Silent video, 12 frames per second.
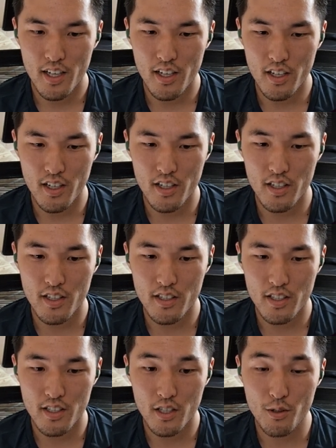
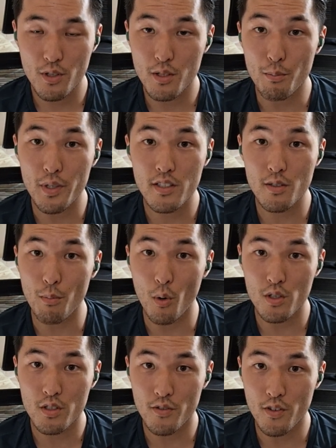And he was a big
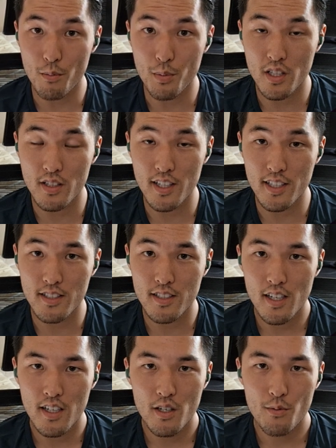support so far. But the thing is,
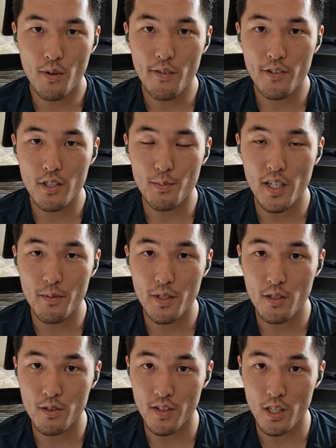when we first met him,
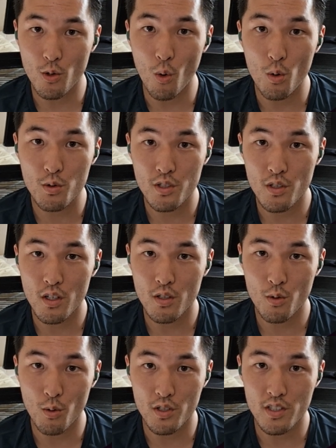he was very cold
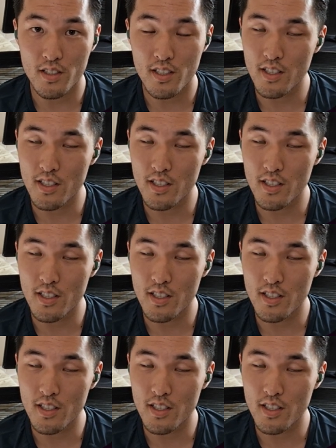towards us.